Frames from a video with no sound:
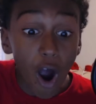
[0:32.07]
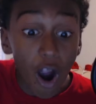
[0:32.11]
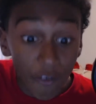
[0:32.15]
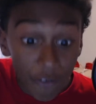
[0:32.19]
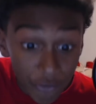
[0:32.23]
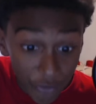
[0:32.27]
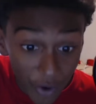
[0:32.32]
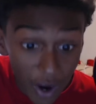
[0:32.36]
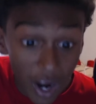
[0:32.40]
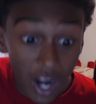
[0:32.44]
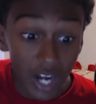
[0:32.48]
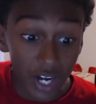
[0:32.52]

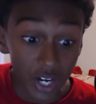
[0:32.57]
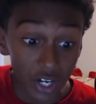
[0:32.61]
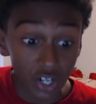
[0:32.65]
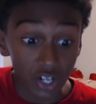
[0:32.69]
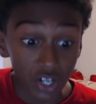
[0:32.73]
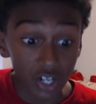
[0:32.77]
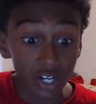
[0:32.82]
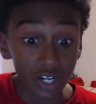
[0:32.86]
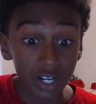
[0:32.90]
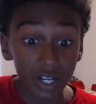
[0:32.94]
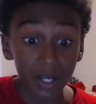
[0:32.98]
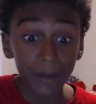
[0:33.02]
Are
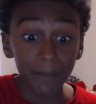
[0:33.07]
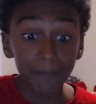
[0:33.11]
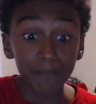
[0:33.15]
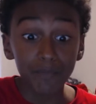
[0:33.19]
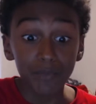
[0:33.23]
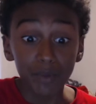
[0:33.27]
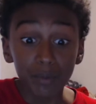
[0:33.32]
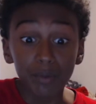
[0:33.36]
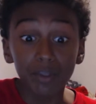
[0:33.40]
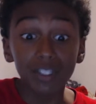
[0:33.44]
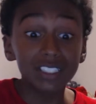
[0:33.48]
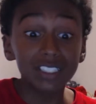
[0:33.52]
fire.
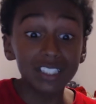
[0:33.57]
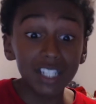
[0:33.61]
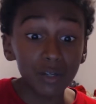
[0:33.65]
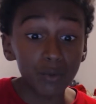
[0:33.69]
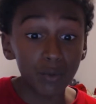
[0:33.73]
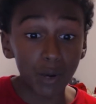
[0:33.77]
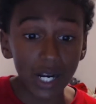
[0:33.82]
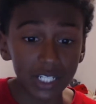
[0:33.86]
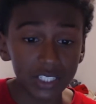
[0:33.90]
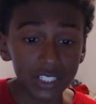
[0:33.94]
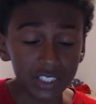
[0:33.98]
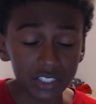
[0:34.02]
Well, let's
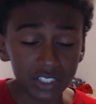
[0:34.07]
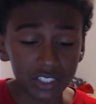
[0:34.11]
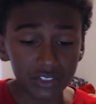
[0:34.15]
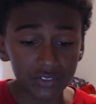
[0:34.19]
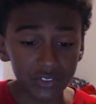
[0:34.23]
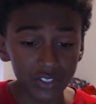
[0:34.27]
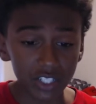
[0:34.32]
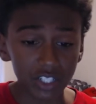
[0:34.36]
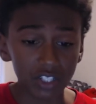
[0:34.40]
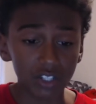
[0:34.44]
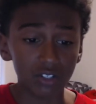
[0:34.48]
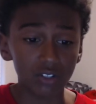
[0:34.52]
get right into
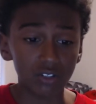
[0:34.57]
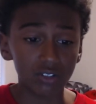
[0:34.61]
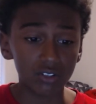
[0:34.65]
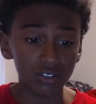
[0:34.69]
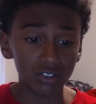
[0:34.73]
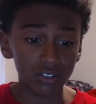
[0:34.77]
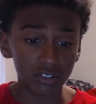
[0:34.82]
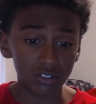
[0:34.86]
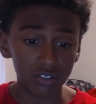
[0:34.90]
this video.